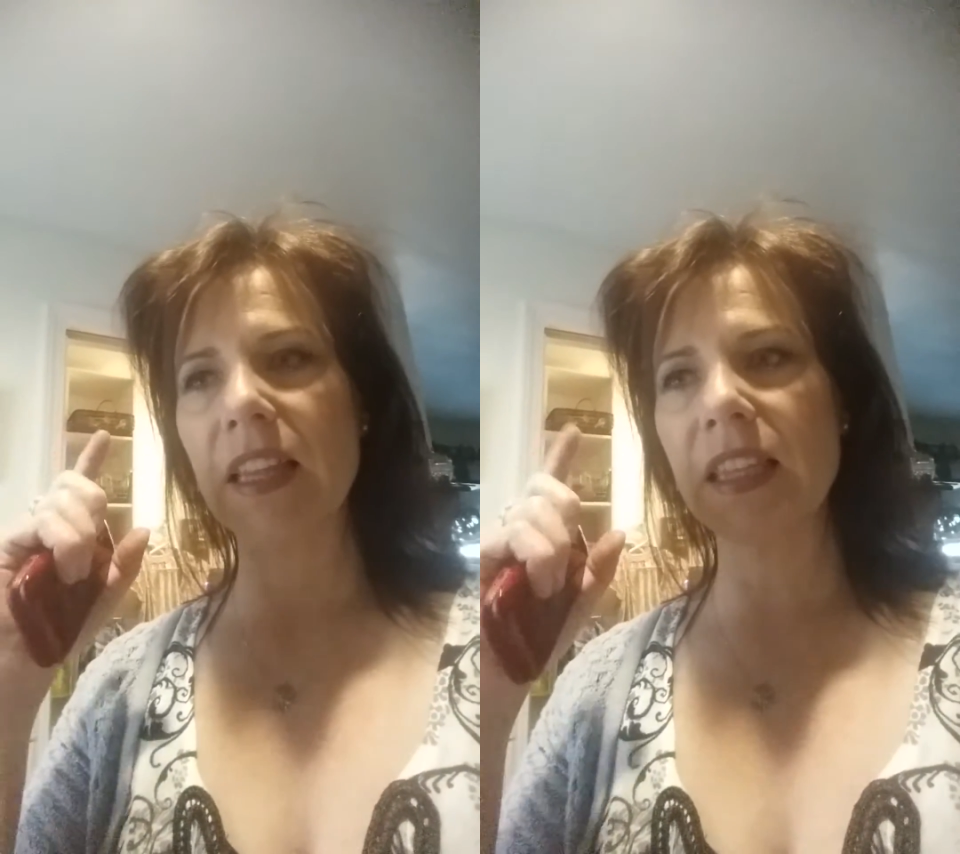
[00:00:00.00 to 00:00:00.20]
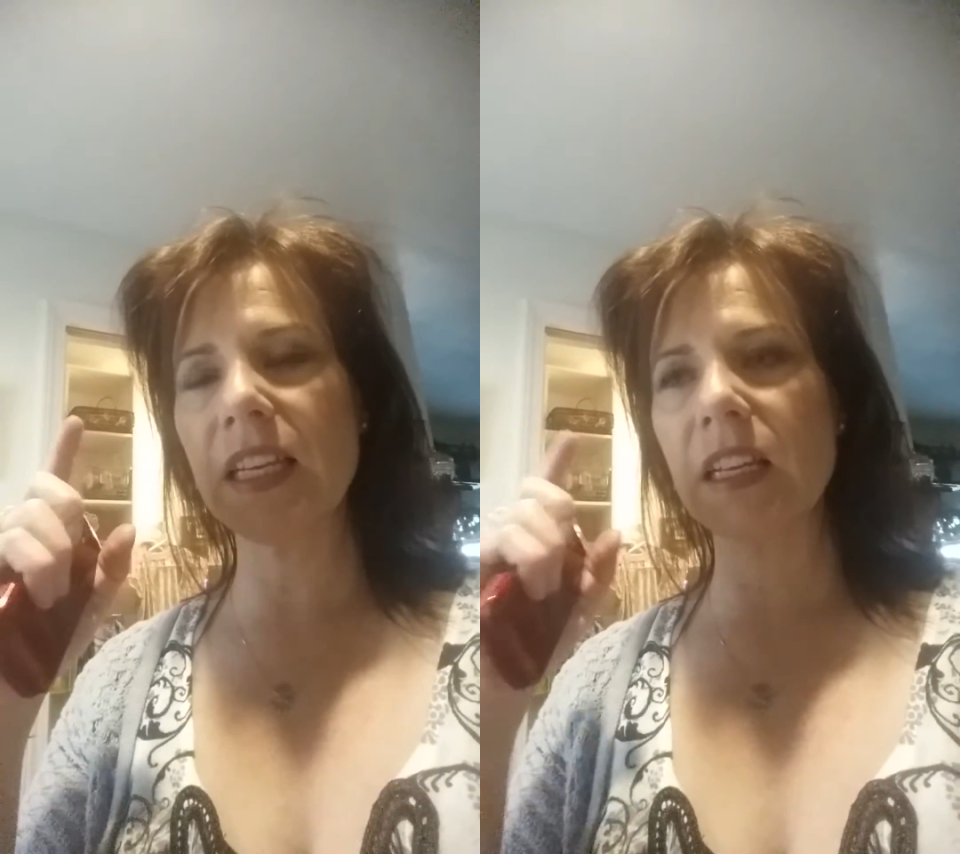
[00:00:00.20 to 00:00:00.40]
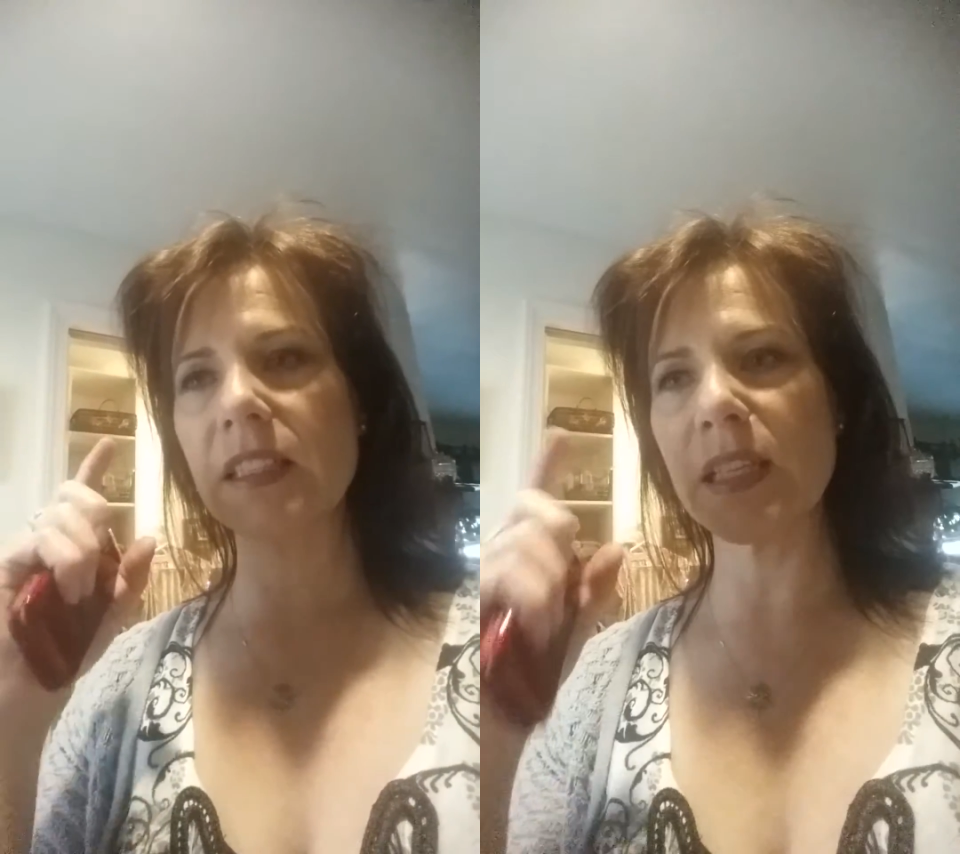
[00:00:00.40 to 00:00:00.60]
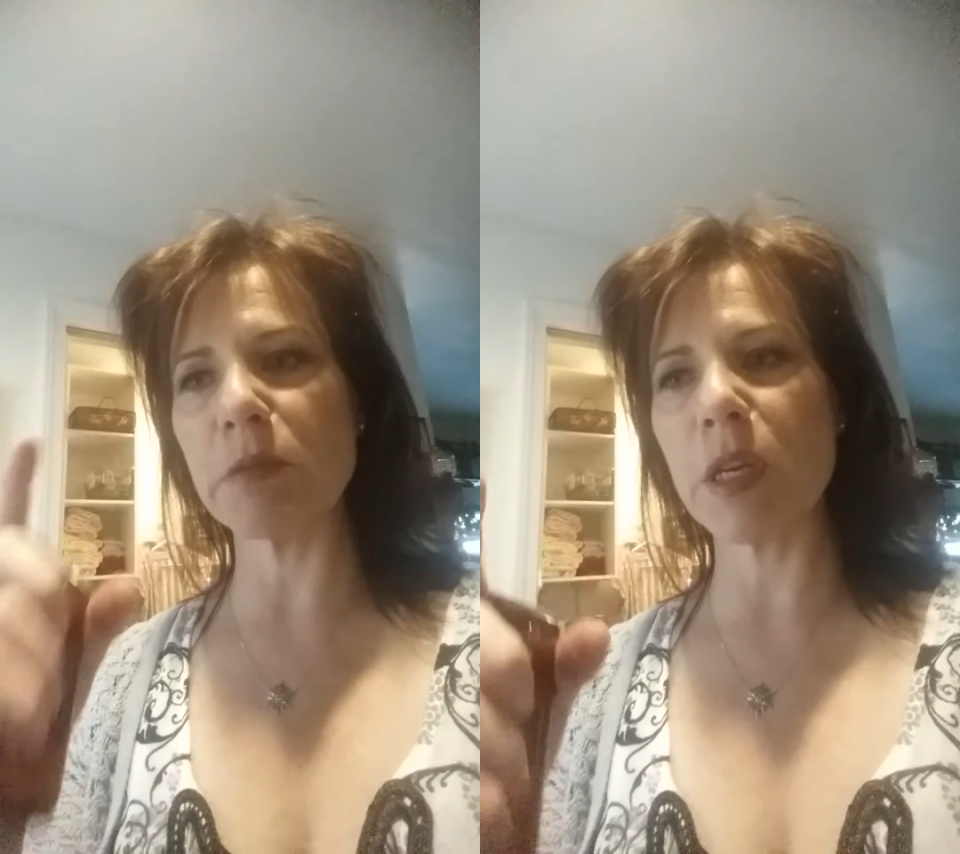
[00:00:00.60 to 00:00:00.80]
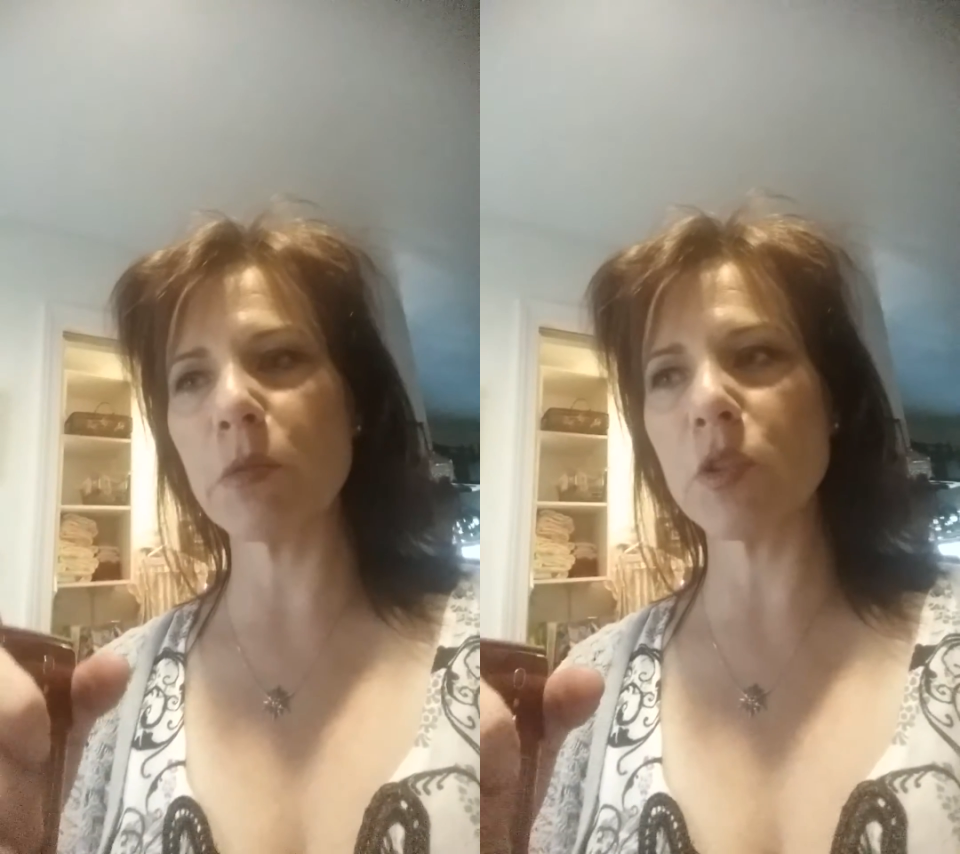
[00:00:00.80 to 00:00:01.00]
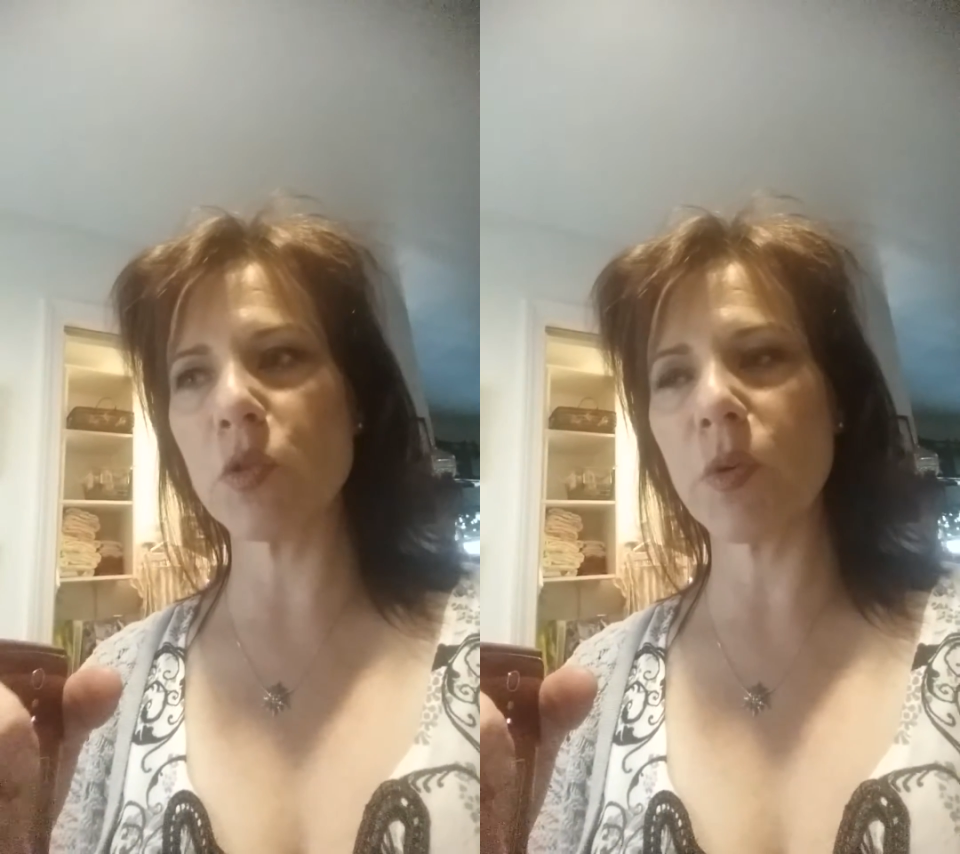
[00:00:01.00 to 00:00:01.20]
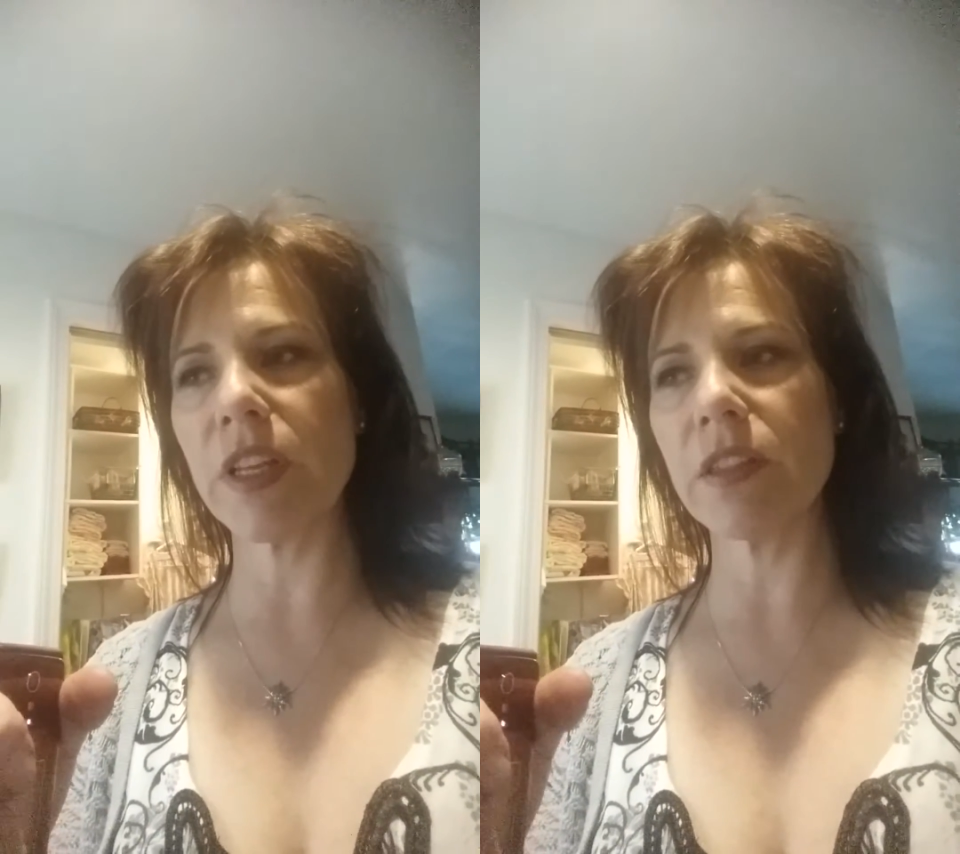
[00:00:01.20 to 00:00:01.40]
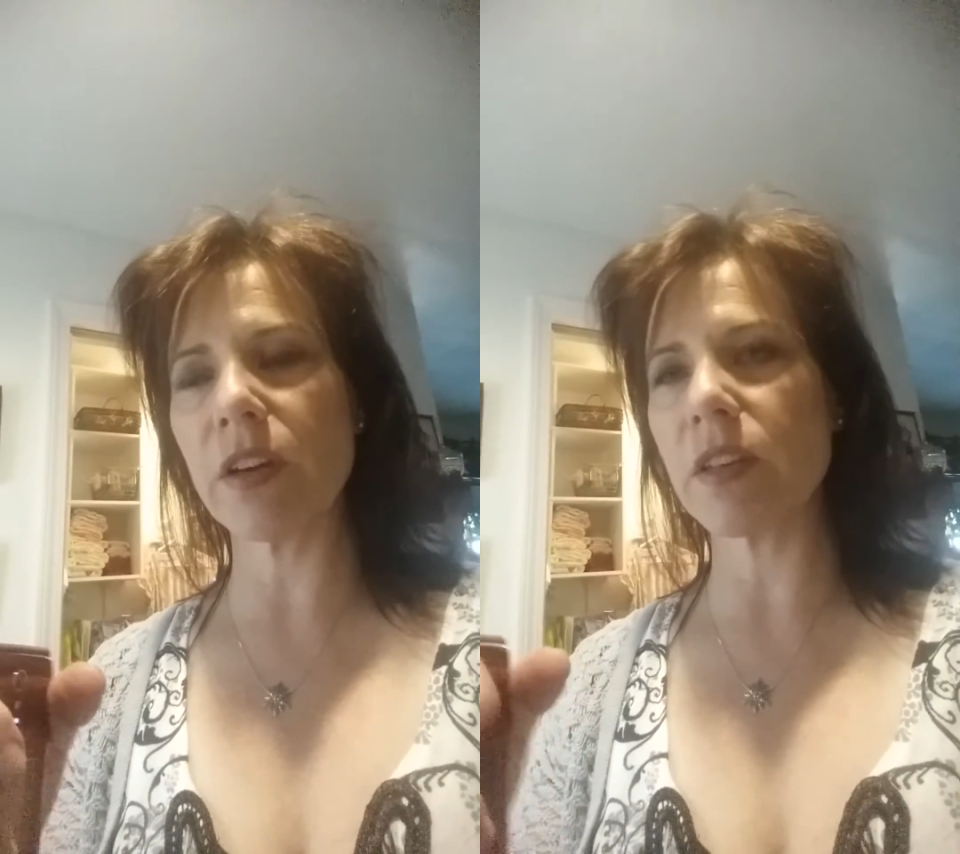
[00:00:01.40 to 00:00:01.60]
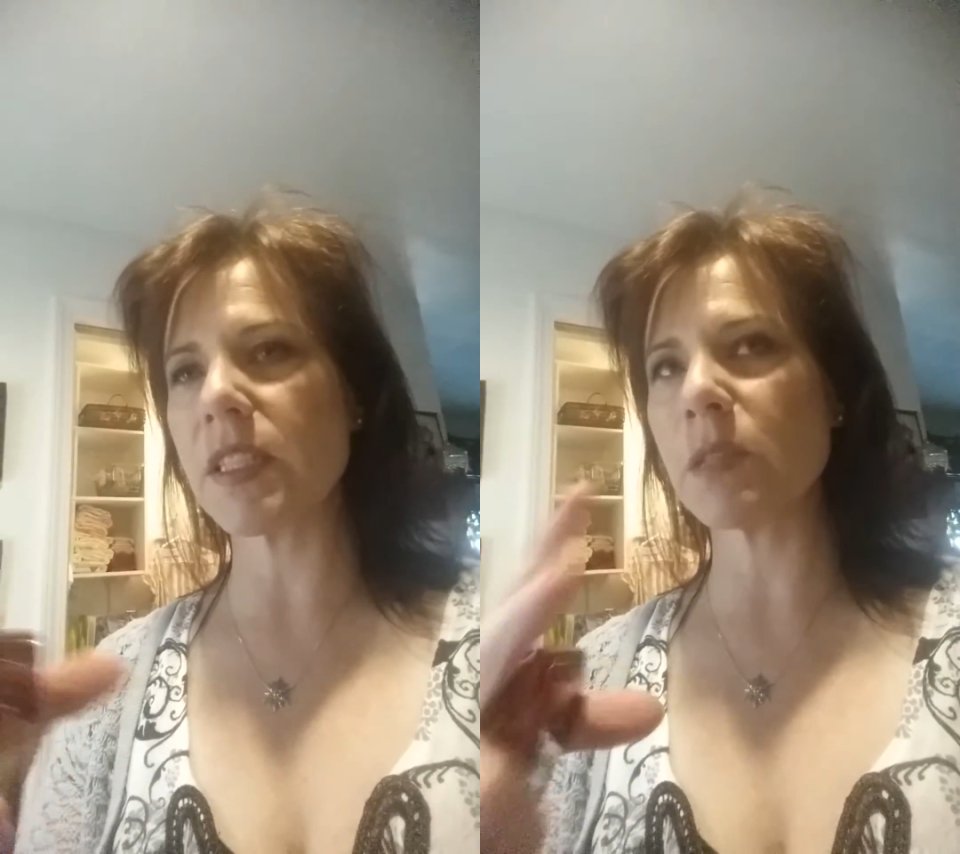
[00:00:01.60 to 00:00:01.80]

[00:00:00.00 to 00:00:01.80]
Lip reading: I think September the 23rd,